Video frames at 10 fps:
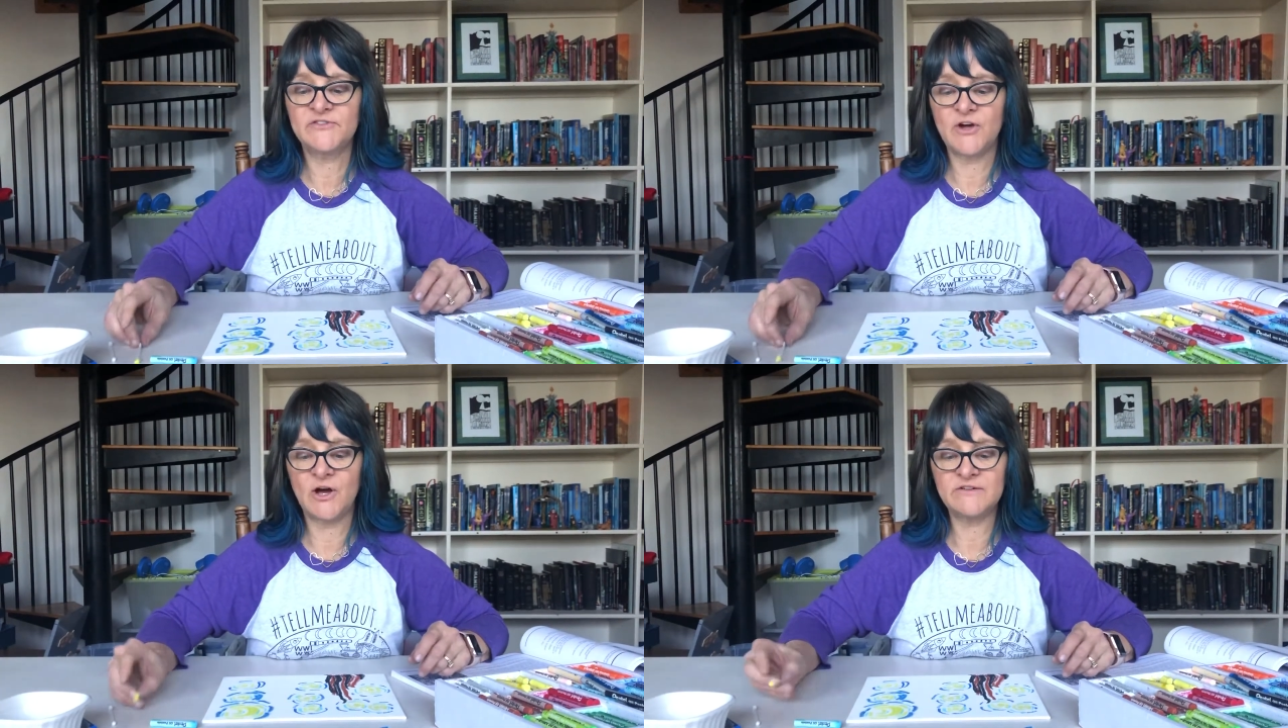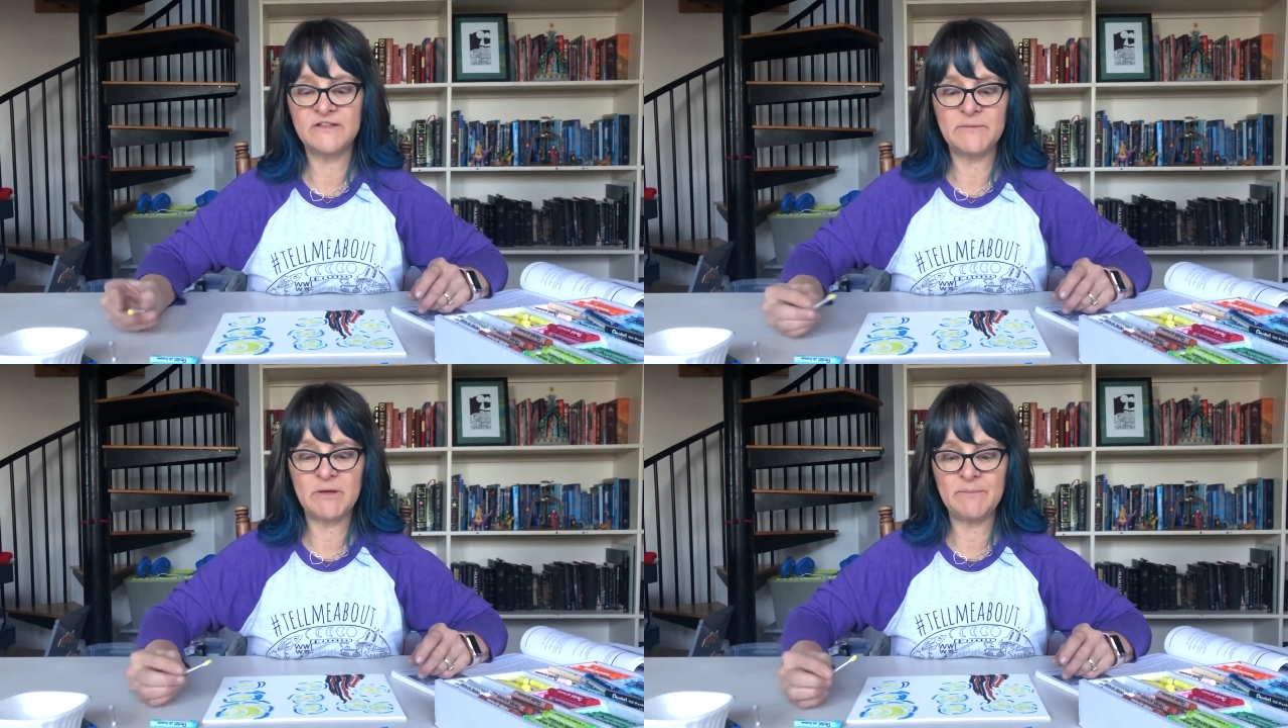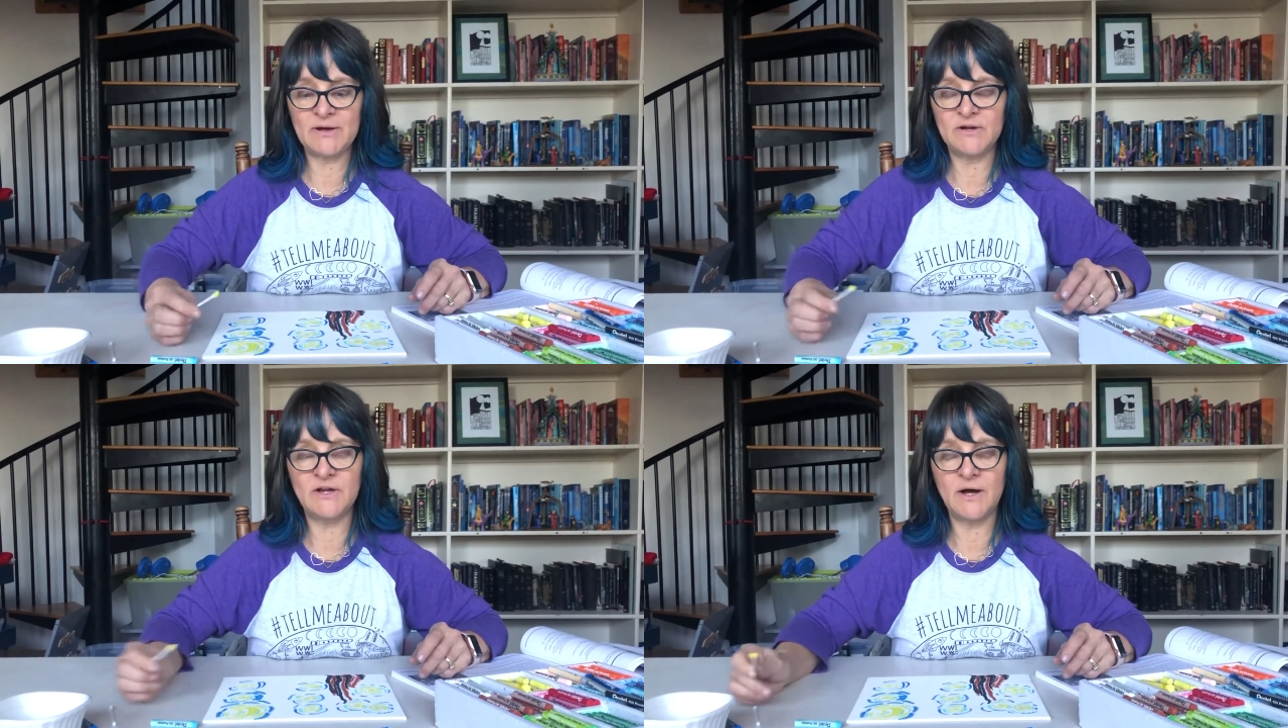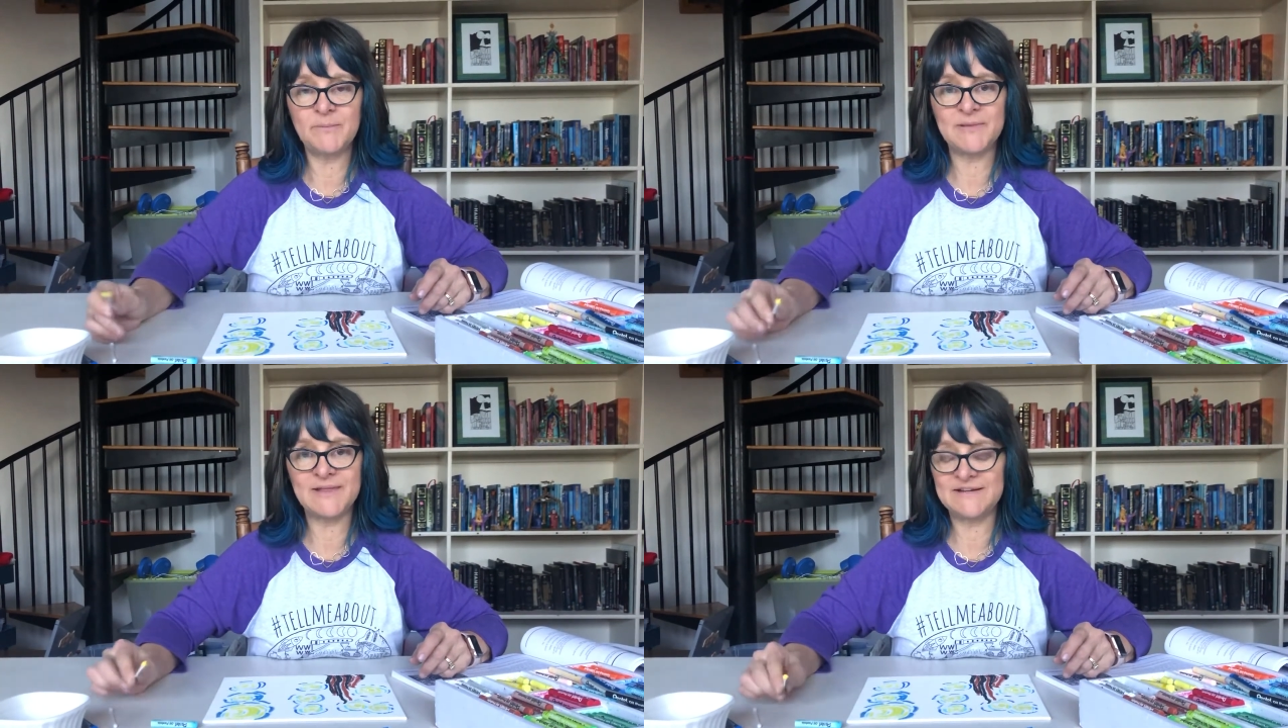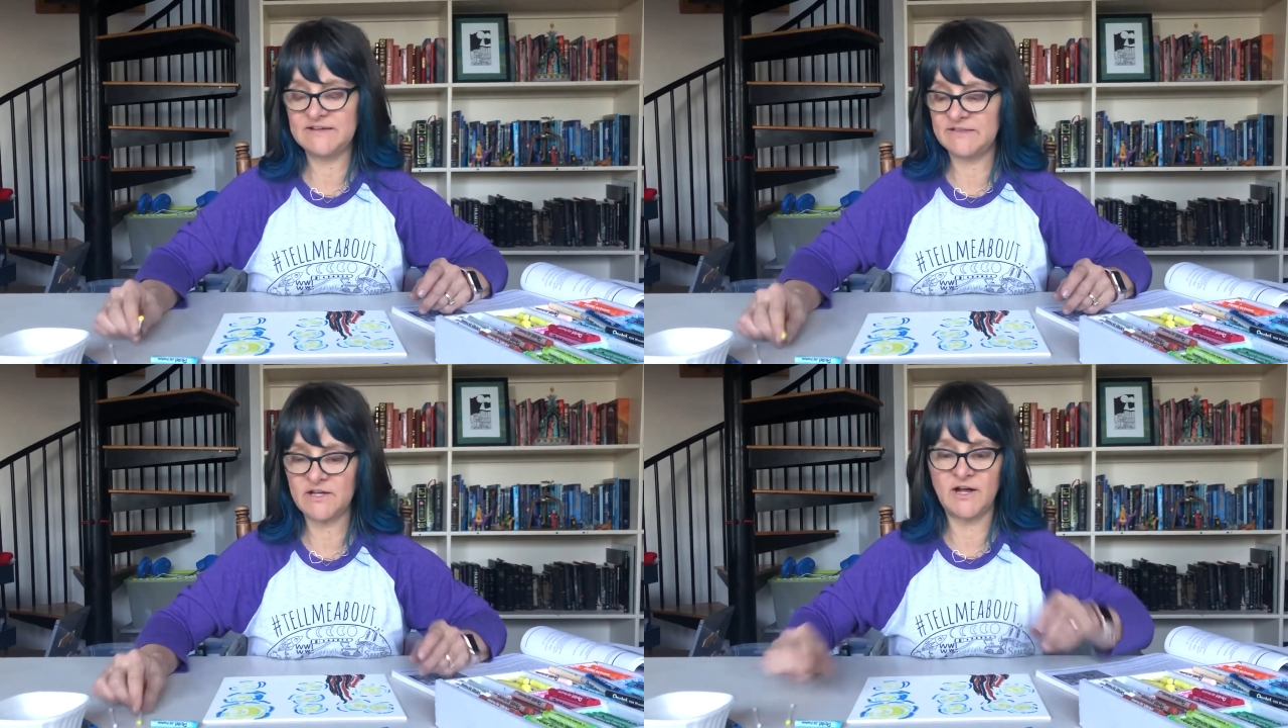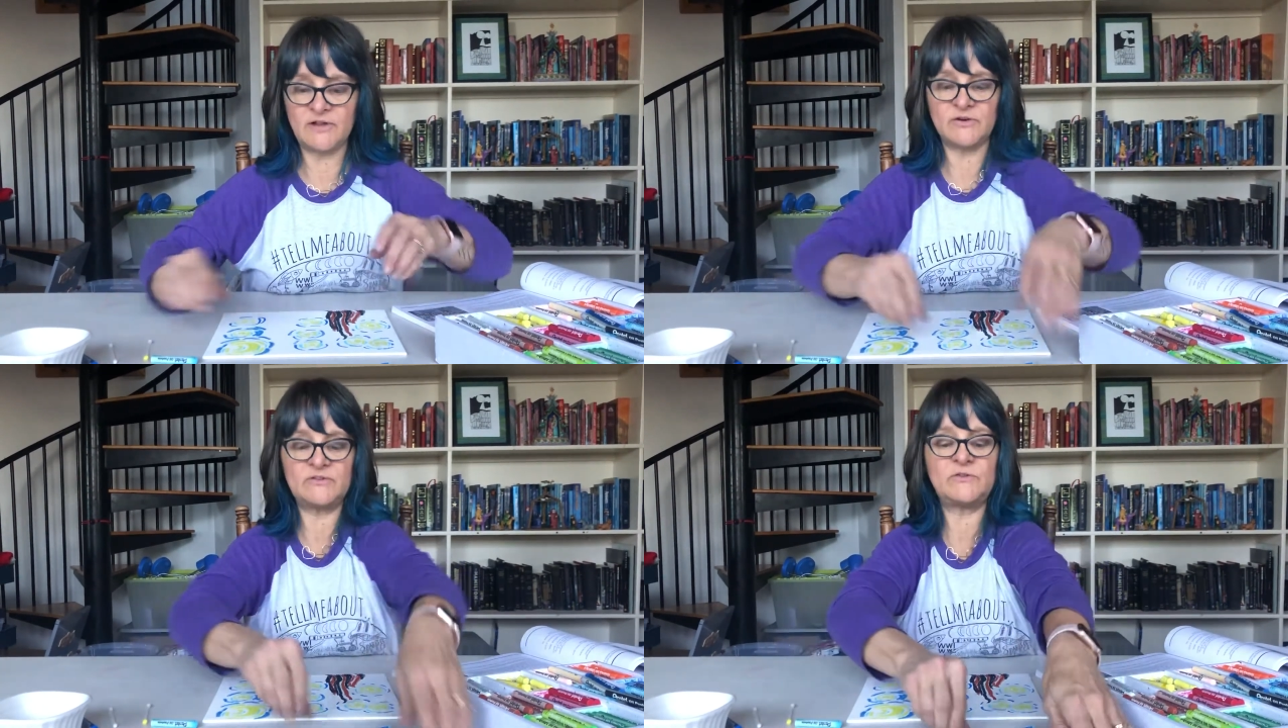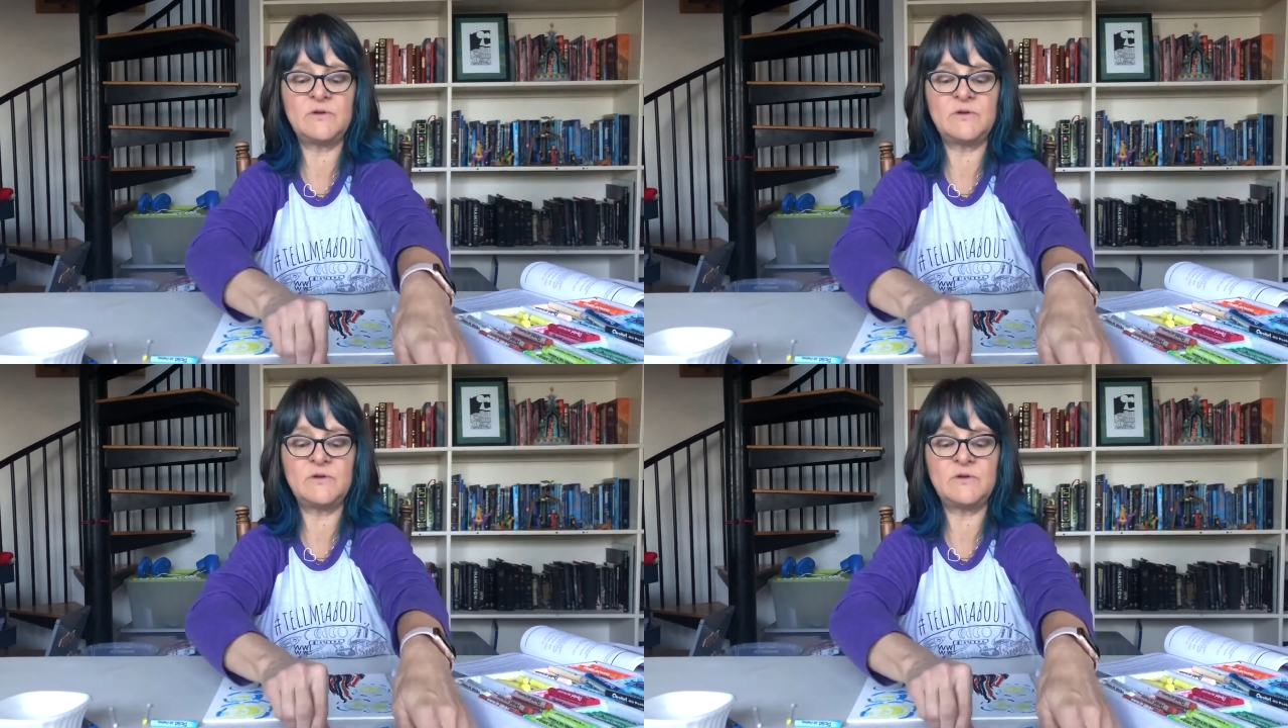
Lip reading: talk to them about not blending the colors.